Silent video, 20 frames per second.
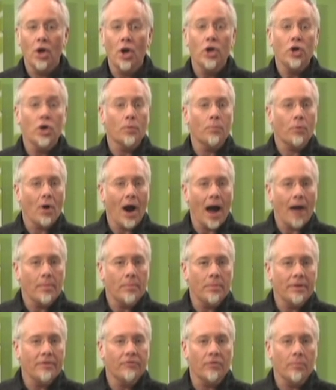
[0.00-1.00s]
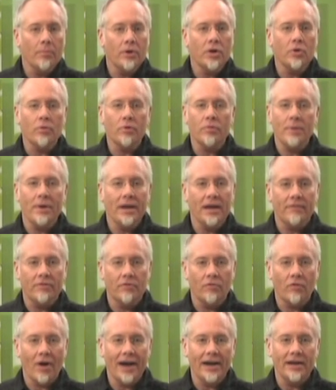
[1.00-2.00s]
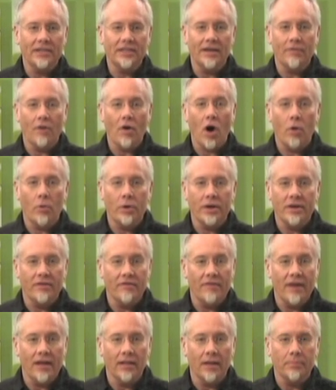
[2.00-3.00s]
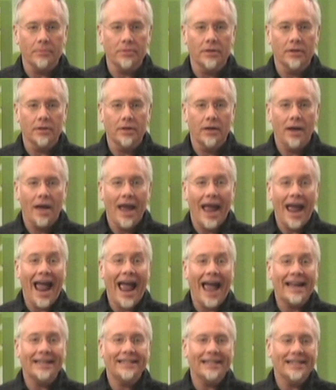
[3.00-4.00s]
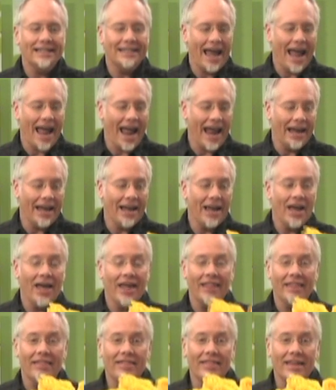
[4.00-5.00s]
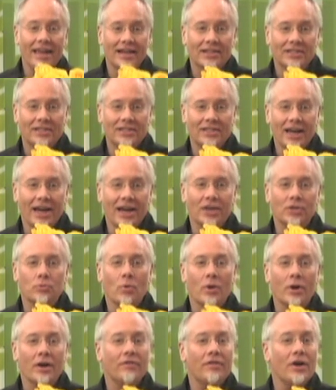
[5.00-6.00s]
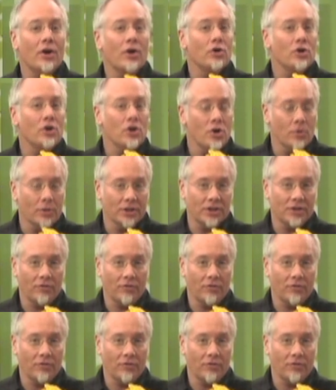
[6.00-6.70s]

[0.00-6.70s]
You're probably familiar with many of the varieties they've already developed. And today, this is one of their newest